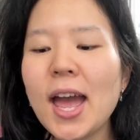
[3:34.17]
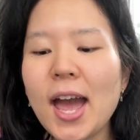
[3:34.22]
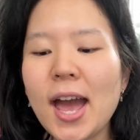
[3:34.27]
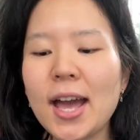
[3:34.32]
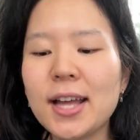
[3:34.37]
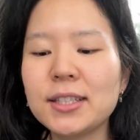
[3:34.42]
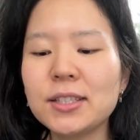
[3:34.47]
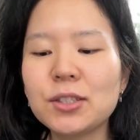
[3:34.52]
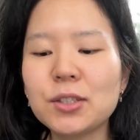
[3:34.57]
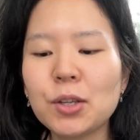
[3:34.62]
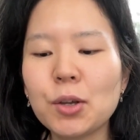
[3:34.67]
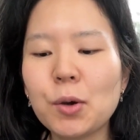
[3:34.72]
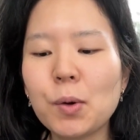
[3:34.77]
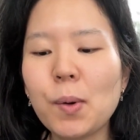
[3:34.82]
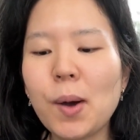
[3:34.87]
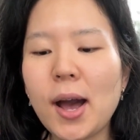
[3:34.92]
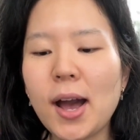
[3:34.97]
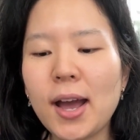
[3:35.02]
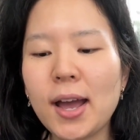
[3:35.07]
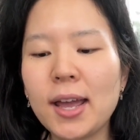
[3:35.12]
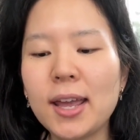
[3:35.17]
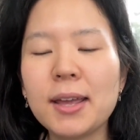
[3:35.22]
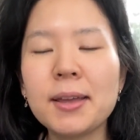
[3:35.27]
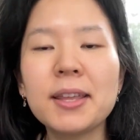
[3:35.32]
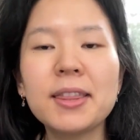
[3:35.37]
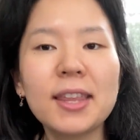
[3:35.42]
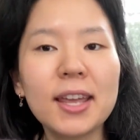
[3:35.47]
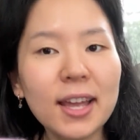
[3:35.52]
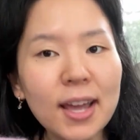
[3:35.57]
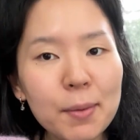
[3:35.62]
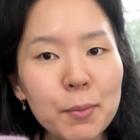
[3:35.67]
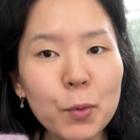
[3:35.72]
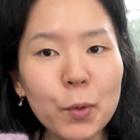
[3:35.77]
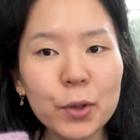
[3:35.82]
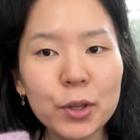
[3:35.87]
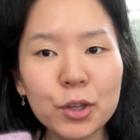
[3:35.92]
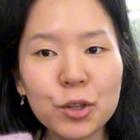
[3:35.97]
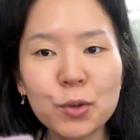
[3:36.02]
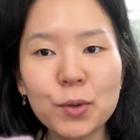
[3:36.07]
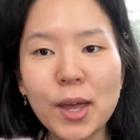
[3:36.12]
And so I think I'm going
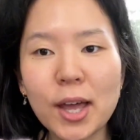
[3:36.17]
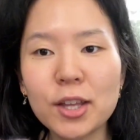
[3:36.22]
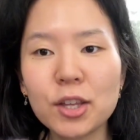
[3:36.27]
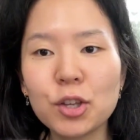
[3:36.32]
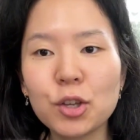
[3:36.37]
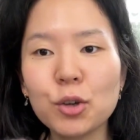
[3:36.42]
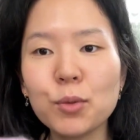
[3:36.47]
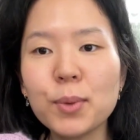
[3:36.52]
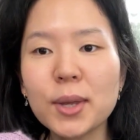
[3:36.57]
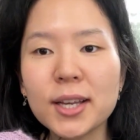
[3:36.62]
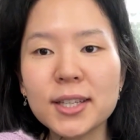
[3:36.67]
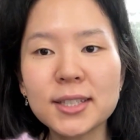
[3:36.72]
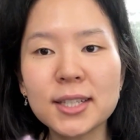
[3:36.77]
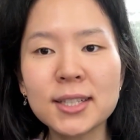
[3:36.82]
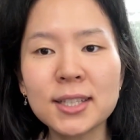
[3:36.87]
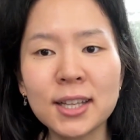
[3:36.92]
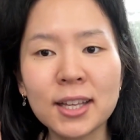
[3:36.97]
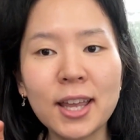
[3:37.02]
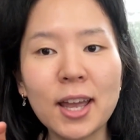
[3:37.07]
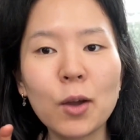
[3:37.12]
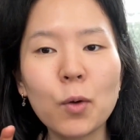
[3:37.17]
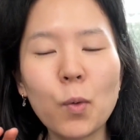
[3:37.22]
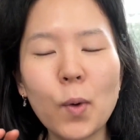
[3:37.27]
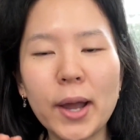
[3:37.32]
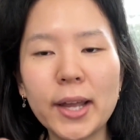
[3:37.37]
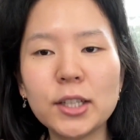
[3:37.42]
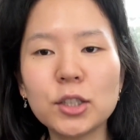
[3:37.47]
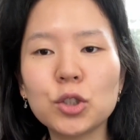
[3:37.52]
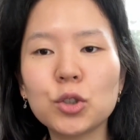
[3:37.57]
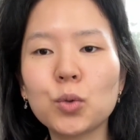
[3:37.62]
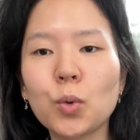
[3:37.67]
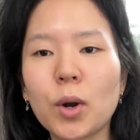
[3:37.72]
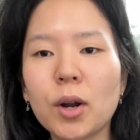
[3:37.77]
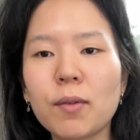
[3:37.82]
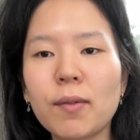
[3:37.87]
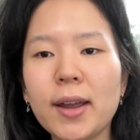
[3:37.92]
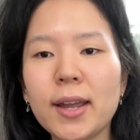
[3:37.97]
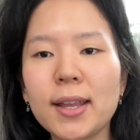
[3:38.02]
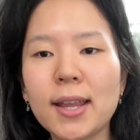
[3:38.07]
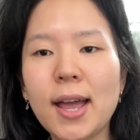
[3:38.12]
to do that too because it's looking quite short
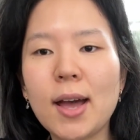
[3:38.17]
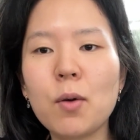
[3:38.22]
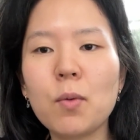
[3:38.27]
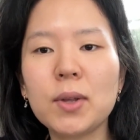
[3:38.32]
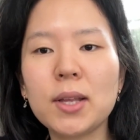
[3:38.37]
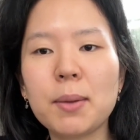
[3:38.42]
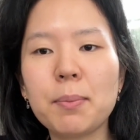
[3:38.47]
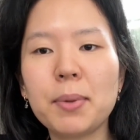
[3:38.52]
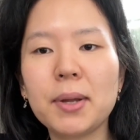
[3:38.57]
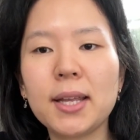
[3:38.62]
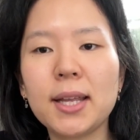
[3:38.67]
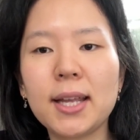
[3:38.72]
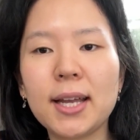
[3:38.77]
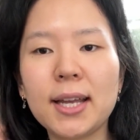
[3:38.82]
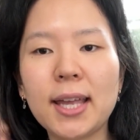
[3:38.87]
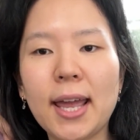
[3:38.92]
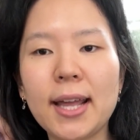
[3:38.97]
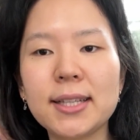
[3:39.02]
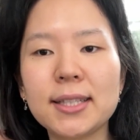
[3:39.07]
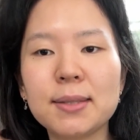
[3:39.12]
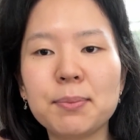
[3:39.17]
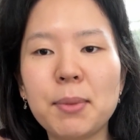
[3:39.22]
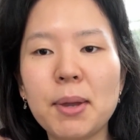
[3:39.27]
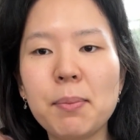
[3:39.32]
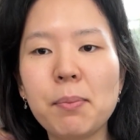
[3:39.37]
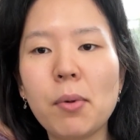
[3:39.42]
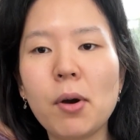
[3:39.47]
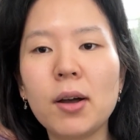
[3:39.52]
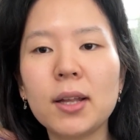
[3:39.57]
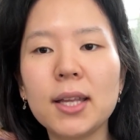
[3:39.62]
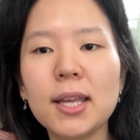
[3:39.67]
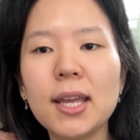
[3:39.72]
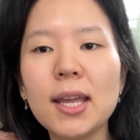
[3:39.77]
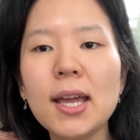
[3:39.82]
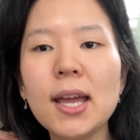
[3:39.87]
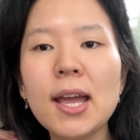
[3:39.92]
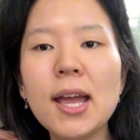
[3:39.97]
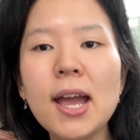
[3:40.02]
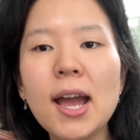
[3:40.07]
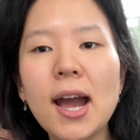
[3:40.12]
right now when I put it against my body.
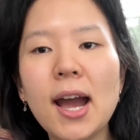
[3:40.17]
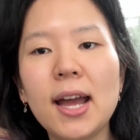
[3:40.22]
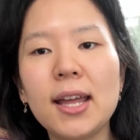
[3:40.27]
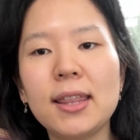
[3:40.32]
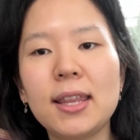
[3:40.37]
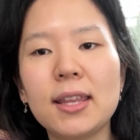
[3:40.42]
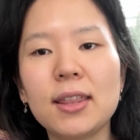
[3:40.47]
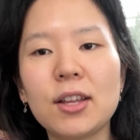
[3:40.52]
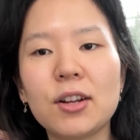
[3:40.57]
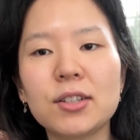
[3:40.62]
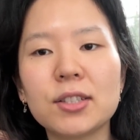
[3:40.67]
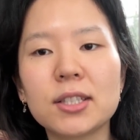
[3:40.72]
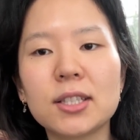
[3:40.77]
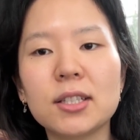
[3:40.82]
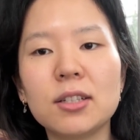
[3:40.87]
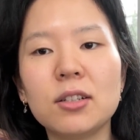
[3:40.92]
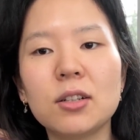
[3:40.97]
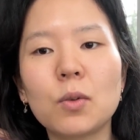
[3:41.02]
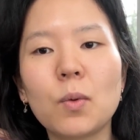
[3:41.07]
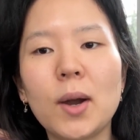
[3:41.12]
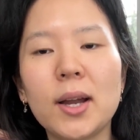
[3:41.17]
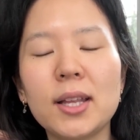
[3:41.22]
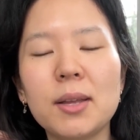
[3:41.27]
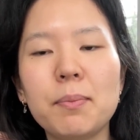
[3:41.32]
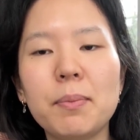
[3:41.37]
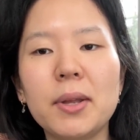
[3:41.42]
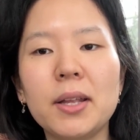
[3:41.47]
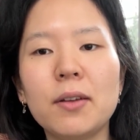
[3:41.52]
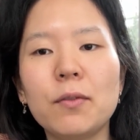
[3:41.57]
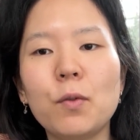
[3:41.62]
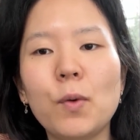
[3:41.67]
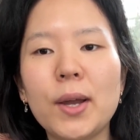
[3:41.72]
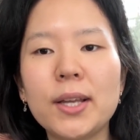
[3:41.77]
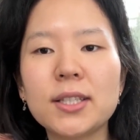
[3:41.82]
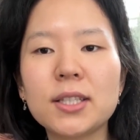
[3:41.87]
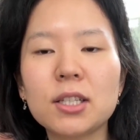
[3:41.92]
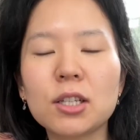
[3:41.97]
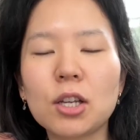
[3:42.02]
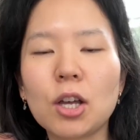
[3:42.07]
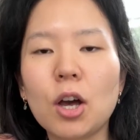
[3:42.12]
I think there's still quite a bit of ways
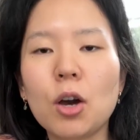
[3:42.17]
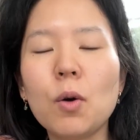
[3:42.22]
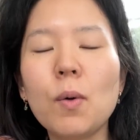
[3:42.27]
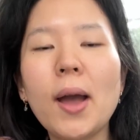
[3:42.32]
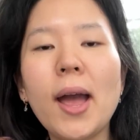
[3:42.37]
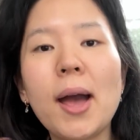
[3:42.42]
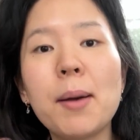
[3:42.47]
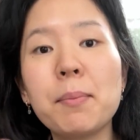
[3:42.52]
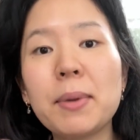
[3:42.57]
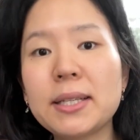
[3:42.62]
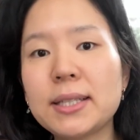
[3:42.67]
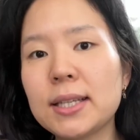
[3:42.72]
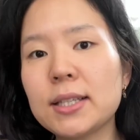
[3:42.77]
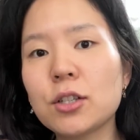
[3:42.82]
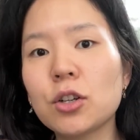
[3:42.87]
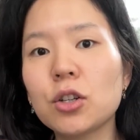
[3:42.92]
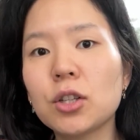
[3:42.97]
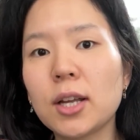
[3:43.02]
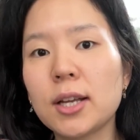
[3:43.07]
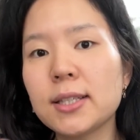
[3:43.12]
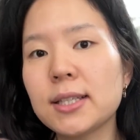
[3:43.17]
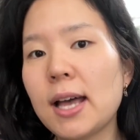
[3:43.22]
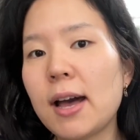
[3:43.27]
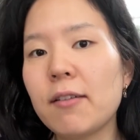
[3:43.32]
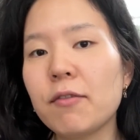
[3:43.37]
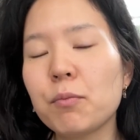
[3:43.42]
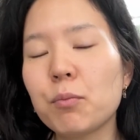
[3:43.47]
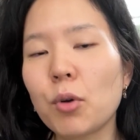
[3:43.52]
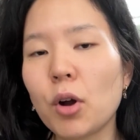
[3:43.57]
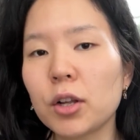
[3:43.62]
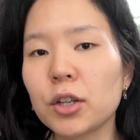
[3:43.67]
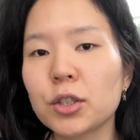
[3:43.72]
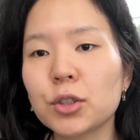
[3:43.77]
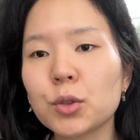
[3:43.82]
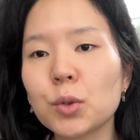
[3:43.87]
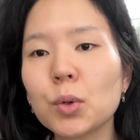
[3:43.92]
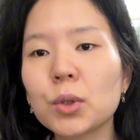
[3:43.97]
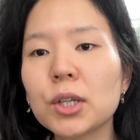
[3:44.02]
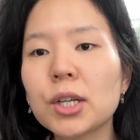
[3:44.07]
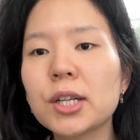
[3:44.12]
to go, and my sister does have broader
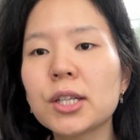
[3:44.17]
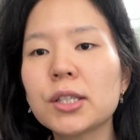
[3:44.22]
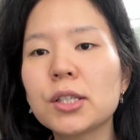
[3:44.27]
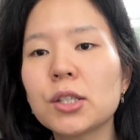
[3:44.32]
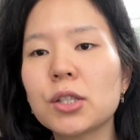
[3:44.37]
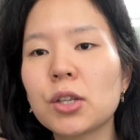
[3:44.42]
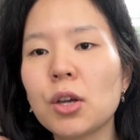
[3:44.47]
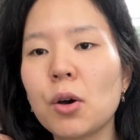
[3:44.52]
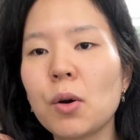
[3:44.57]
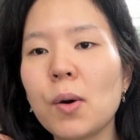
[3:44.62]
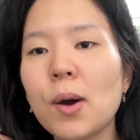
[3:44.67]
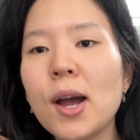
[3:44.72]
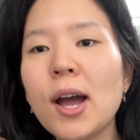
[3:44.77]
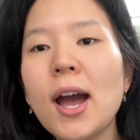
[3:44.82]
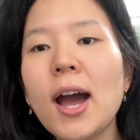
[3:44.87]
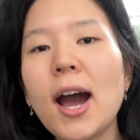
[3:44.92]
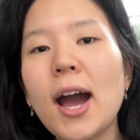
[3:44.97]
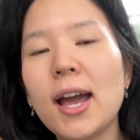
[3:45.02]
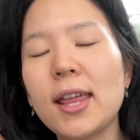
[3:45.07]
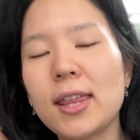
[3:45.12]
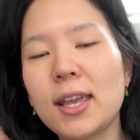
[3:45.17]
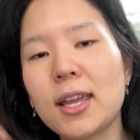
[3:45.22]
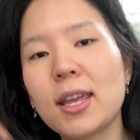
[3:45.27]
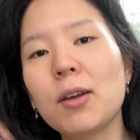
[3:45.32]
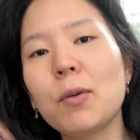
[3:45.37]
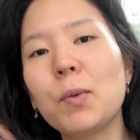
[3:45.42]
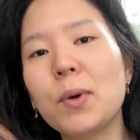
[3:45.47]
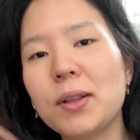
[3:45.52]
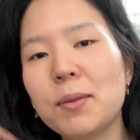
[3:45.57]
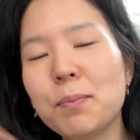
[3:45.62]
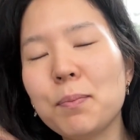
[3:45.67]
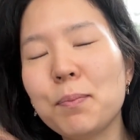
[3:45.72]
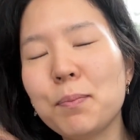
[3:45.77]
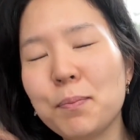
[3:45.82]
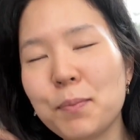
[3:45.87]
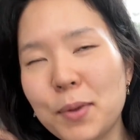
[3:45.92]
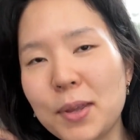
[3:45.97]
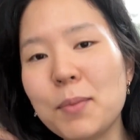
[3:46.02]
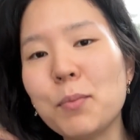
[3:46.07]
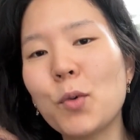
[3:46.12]
shoulders, so I think it would
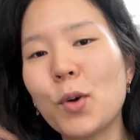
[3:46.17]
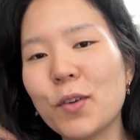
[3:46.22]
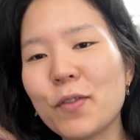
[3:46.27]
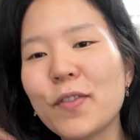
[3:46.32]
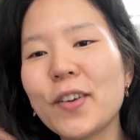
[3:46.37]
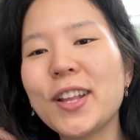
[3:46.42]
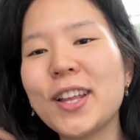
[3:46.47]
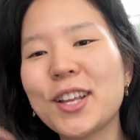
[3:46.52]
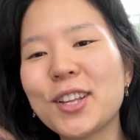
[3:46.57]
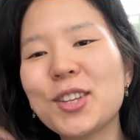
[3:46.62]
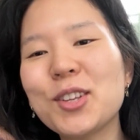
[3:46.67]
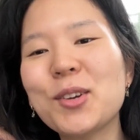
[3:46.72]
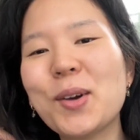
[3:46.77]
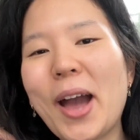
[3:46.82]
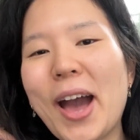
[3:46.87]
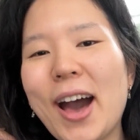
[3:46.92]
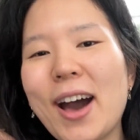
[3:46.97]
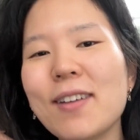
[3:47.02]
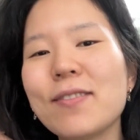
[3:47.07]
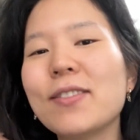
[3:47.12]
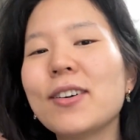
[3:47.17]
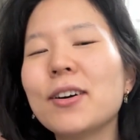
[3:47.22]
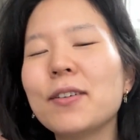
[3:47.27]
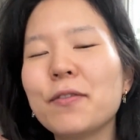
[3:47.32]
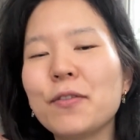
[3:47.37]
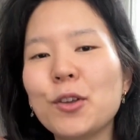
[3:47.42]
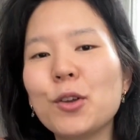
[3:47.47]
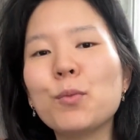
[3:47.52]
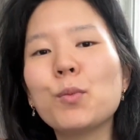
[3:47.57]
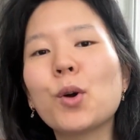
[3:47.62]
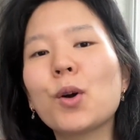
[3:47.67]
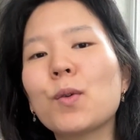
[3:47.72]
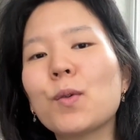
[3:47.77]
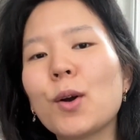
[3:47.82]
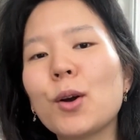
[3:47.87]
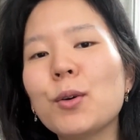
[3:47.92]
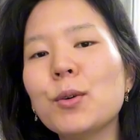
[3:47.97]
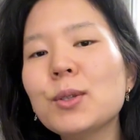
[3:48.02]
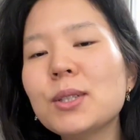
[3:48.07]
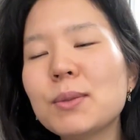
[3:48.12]
be more fitting to have a few more
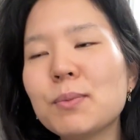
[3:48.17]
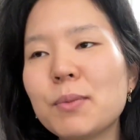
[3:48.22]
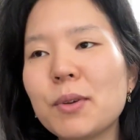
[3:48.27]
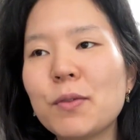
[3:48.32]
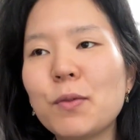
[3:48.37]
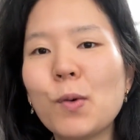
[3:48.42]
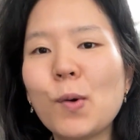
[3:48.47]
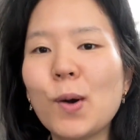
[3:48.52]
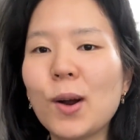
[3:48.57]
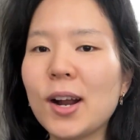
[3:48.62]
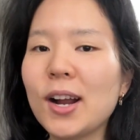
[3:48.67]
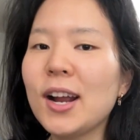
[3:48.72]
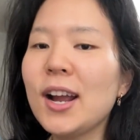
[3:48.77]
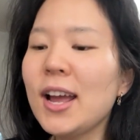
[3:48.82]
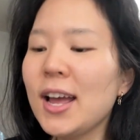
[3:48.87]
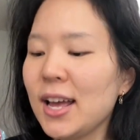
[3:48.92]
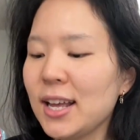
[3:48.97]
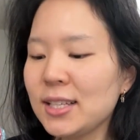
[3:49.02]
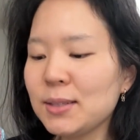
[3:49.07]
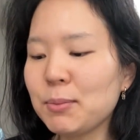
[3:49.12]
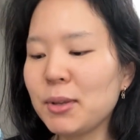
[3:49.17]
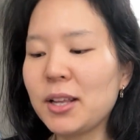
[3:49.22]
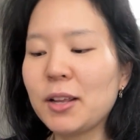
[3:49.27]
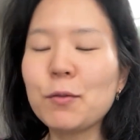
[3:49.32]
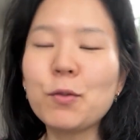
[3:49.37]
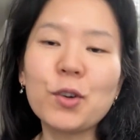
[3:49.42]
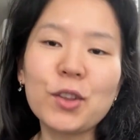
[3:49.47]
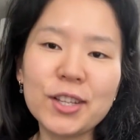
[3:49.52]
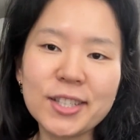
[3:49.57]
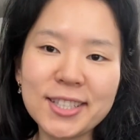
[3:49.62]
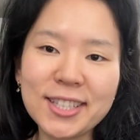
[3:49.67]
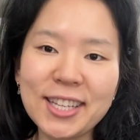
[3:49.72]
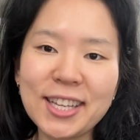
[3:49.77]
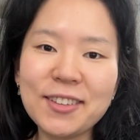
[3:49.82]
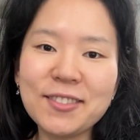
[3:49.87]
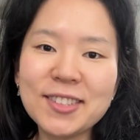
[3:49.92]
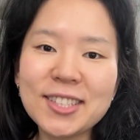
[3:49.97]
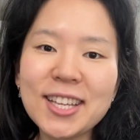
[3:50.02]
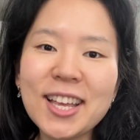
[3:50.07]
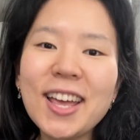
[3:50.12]
rows before splitting for the
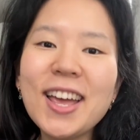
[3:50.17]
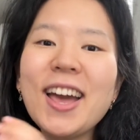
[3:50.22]
sleeves.